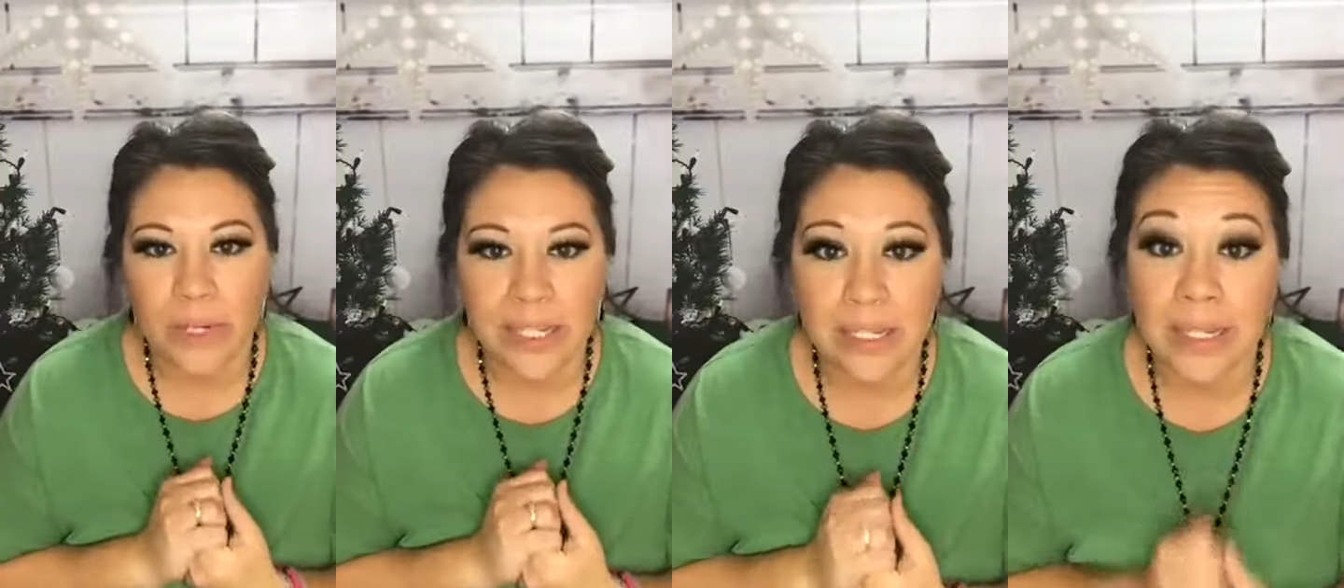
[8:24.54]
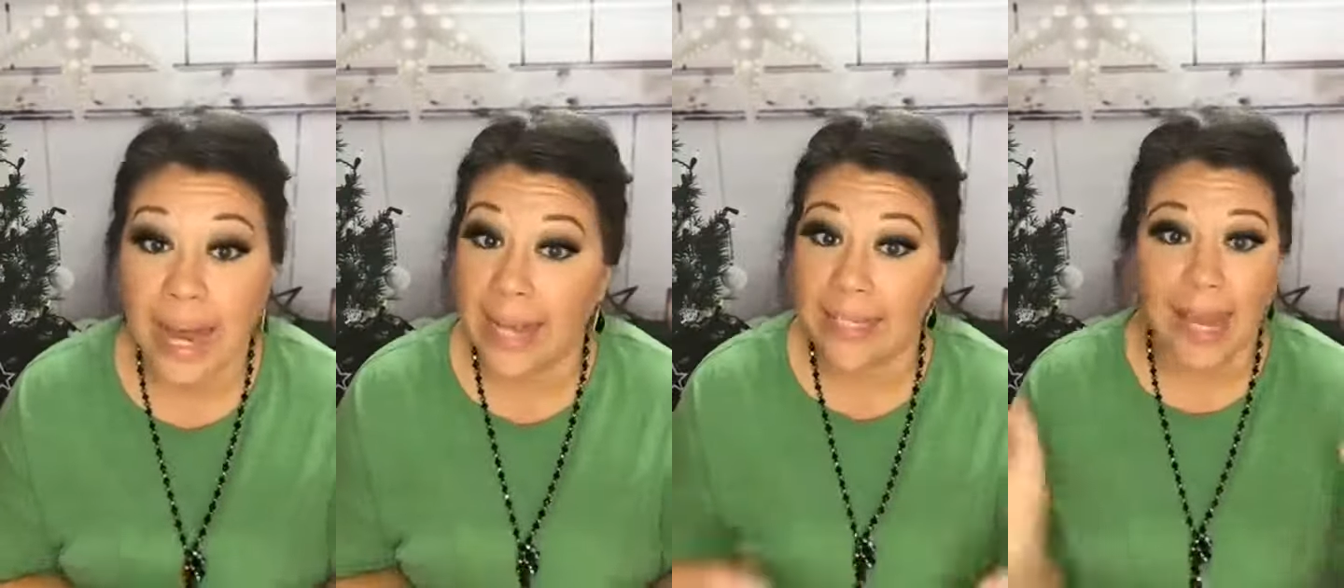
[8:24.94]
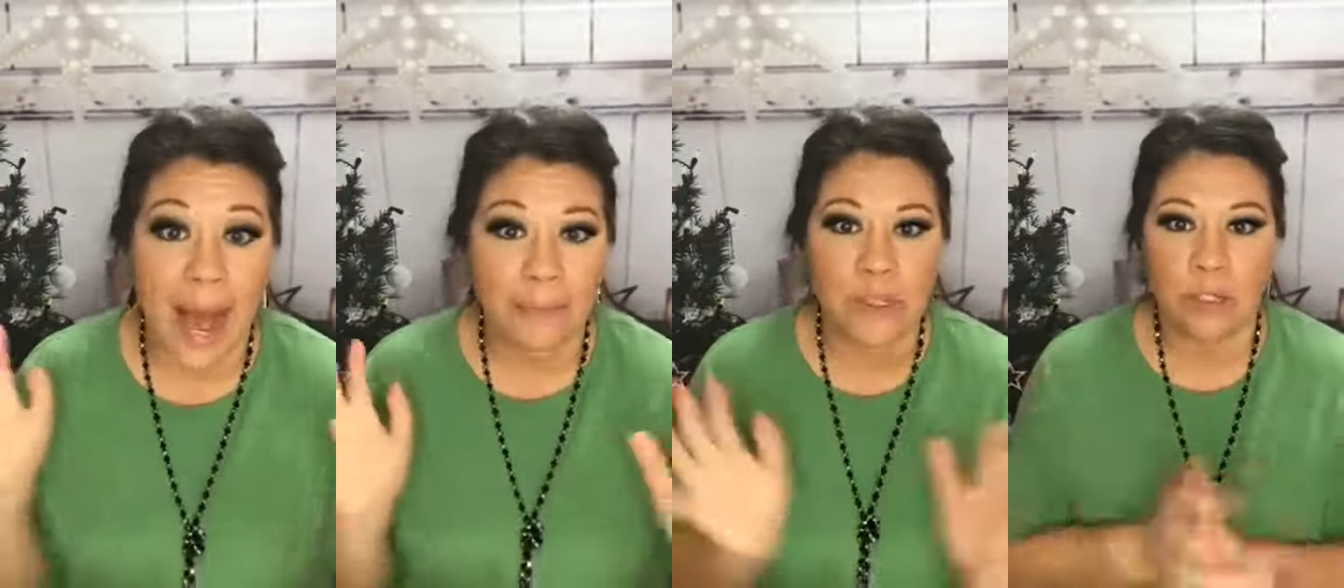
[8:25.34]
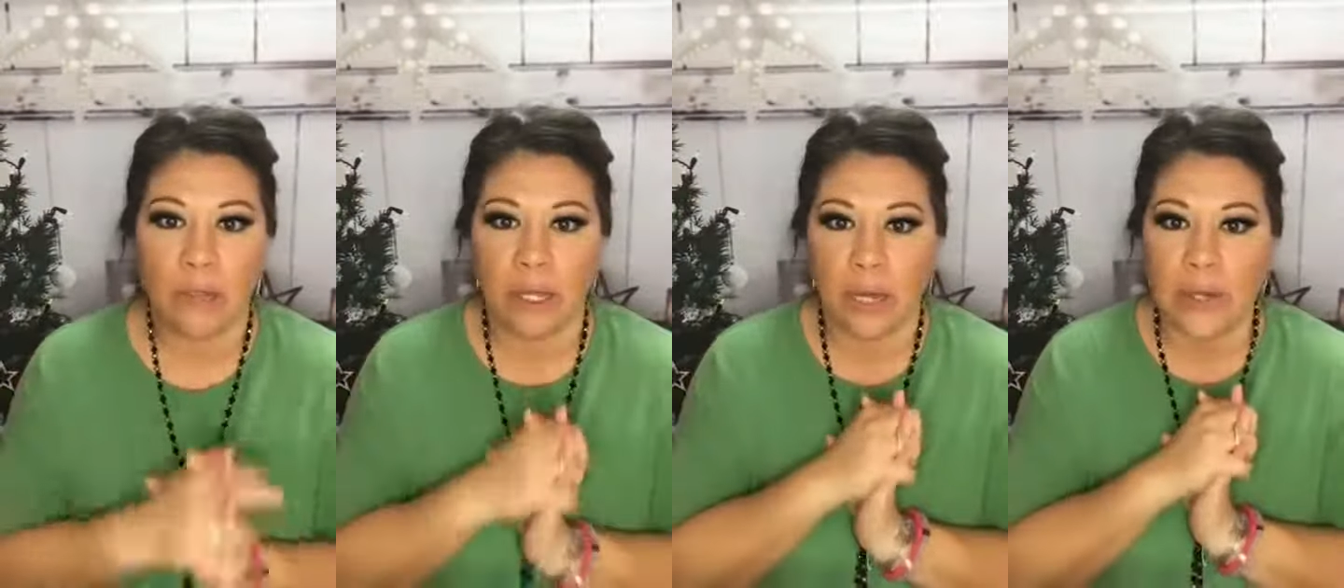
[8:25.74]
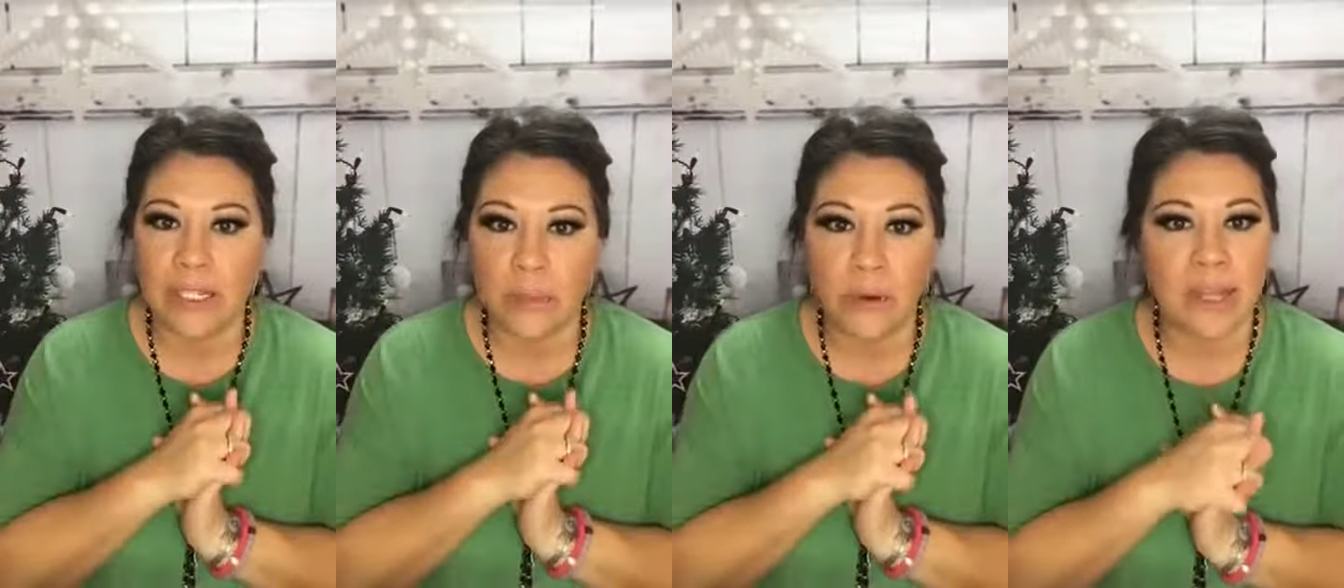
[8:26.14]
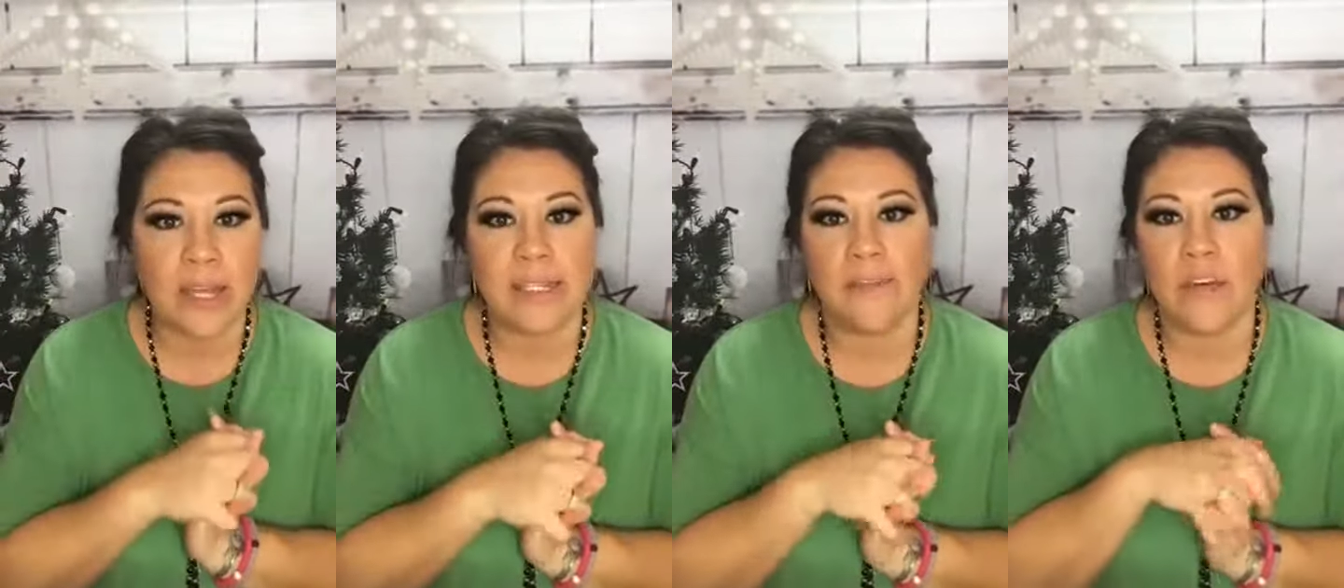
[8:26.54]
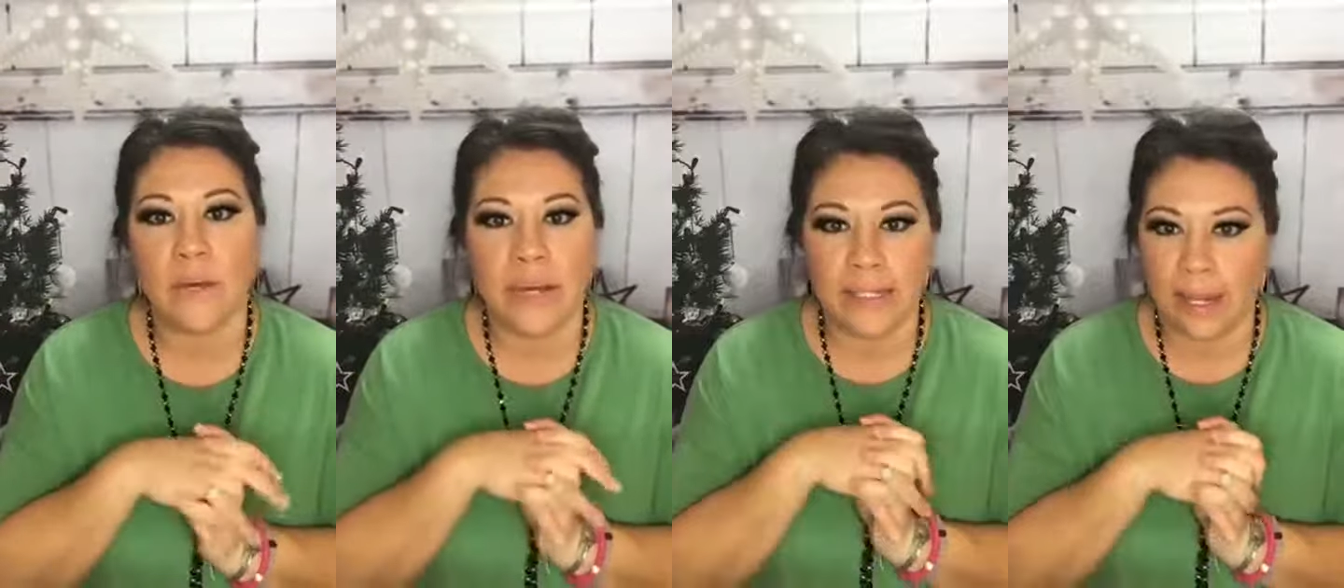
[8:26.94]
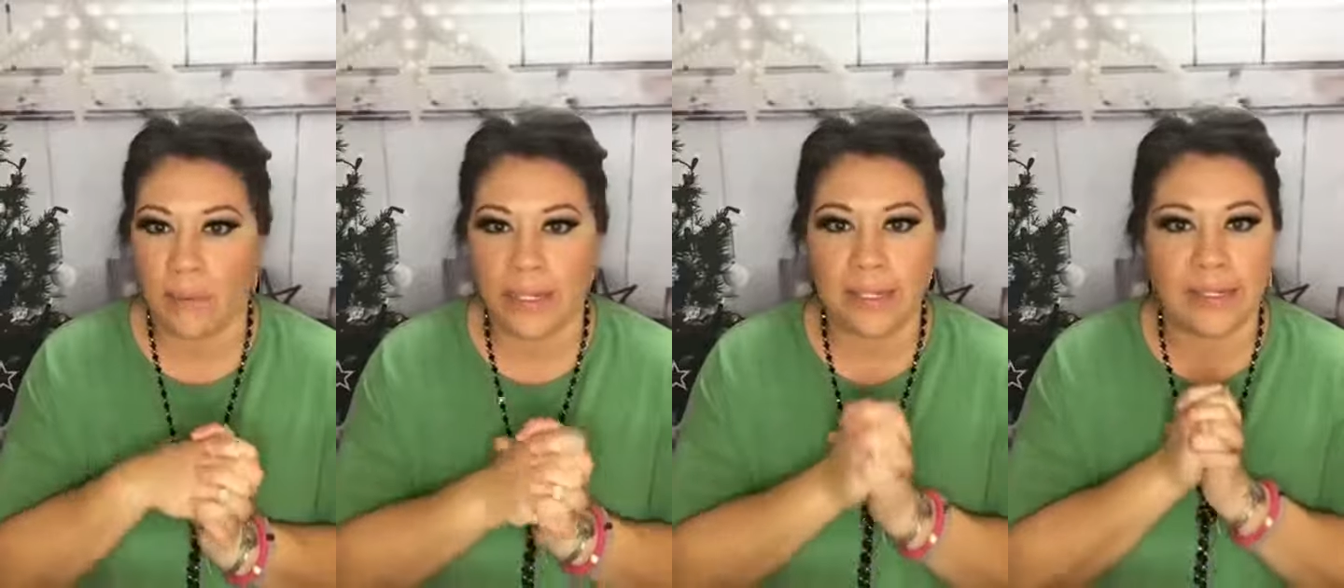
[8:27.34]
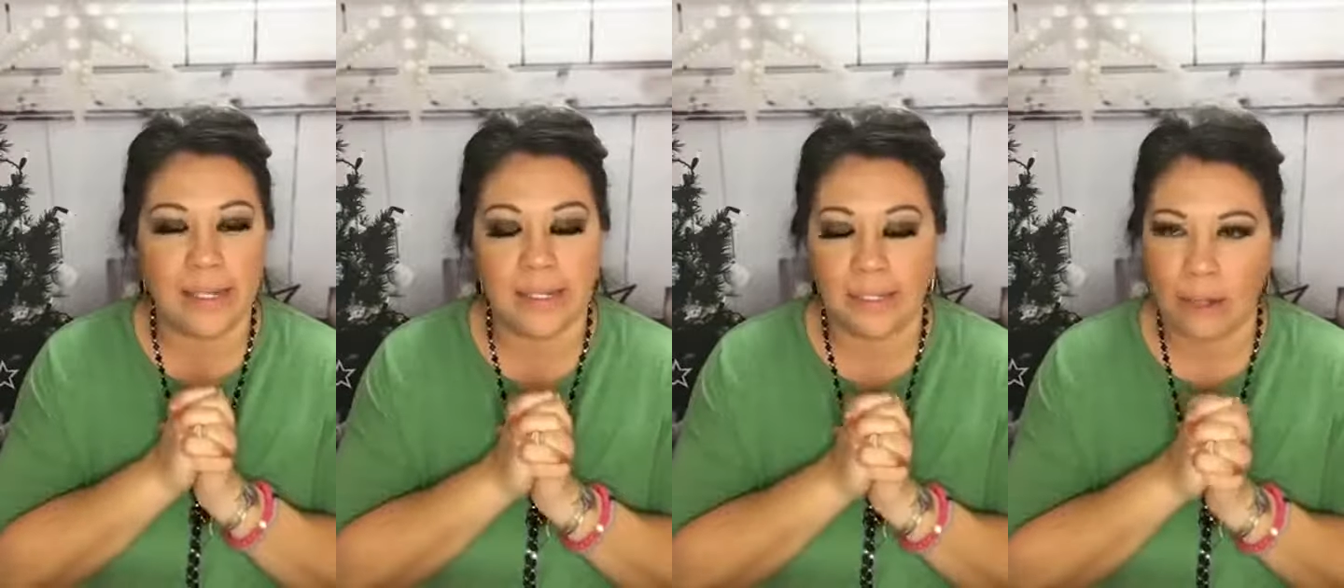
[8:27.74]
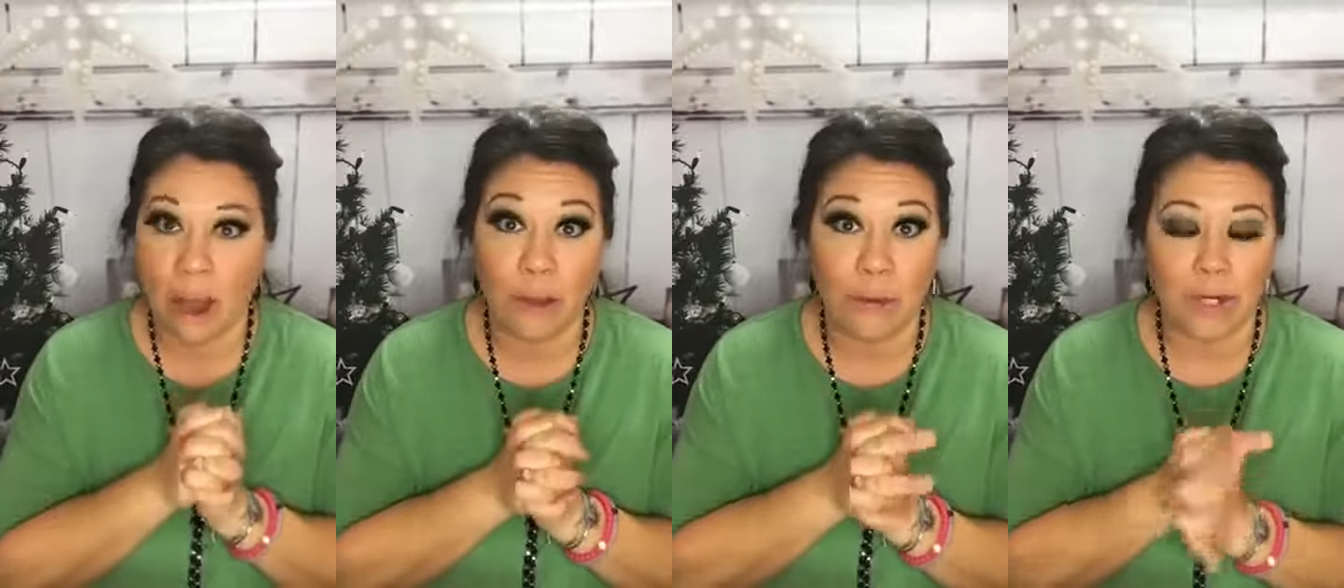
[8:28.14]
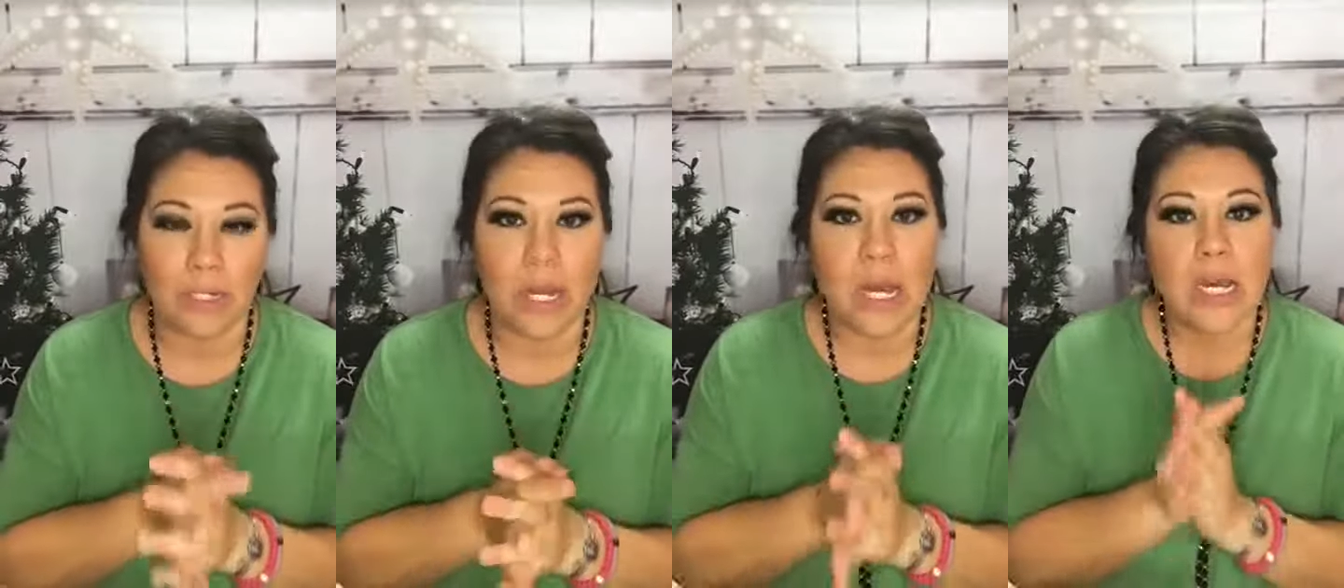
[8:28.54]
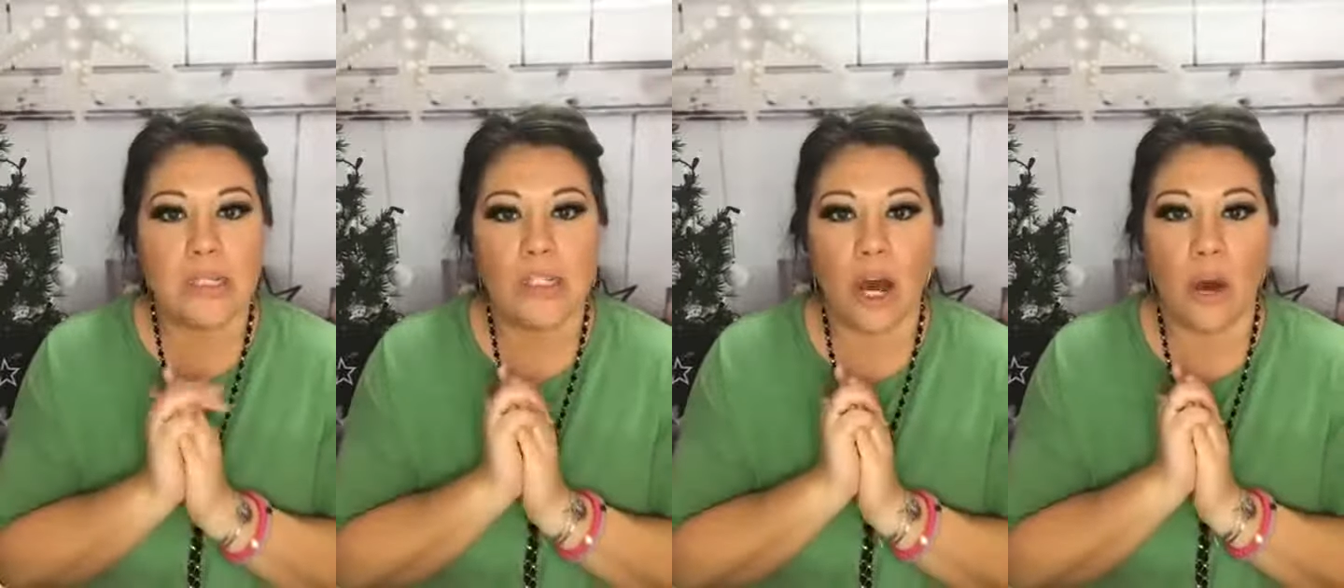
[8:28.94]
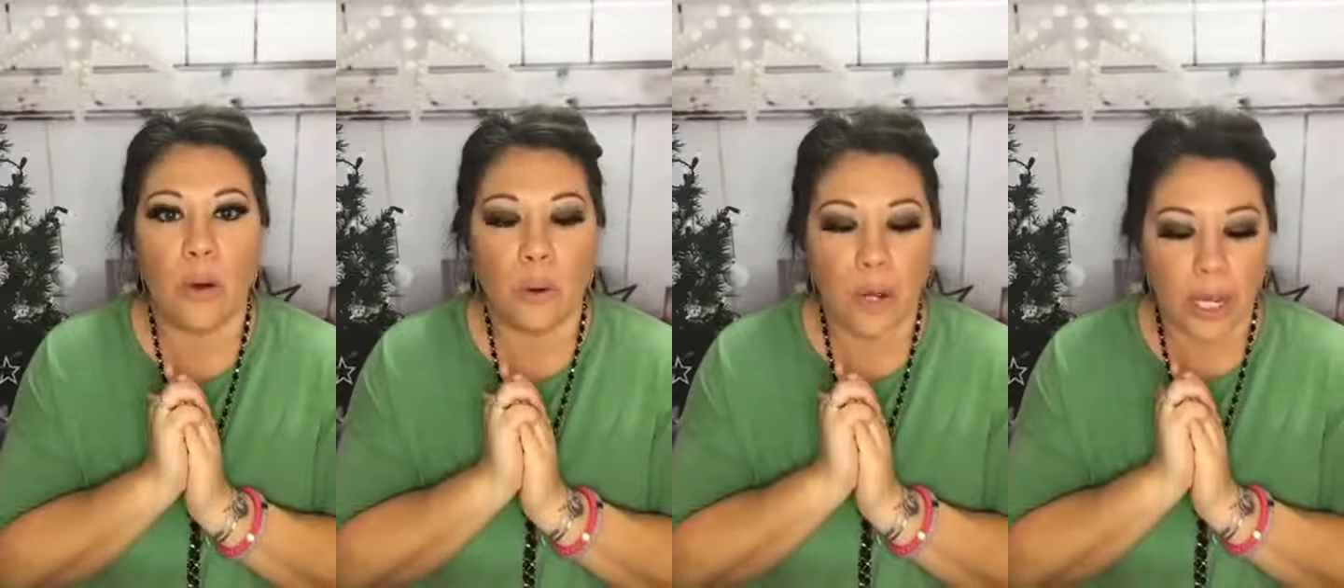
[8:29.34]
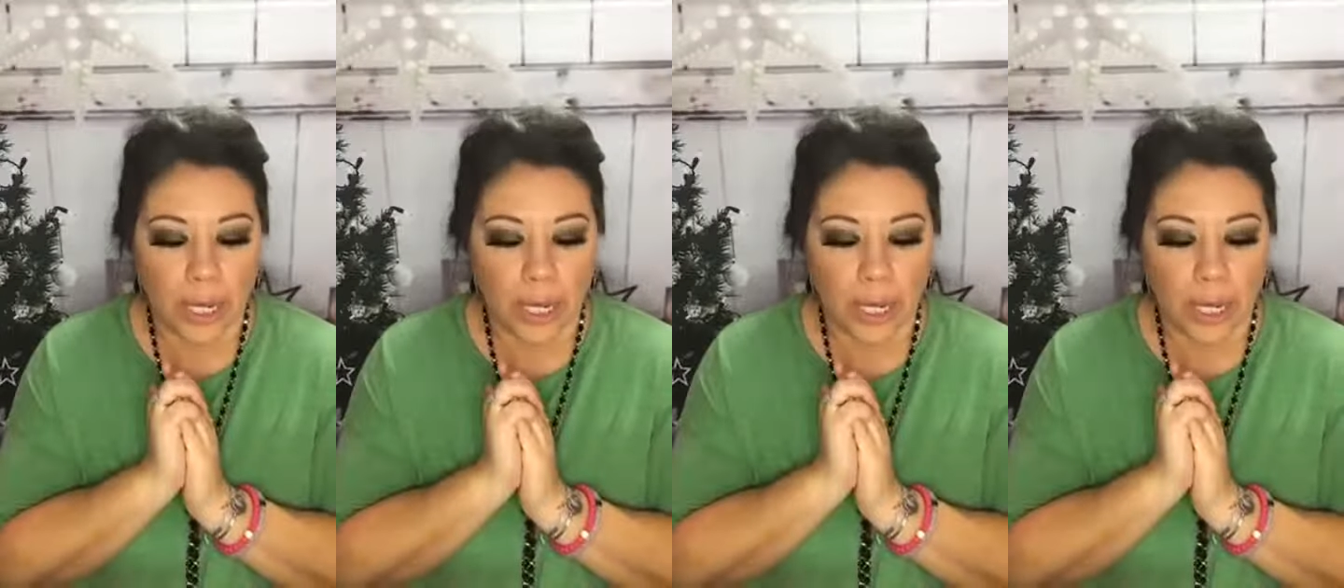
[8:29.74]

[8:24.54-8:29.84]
Yes, absolutely. What someone thinks of you is their business. It is not yours. So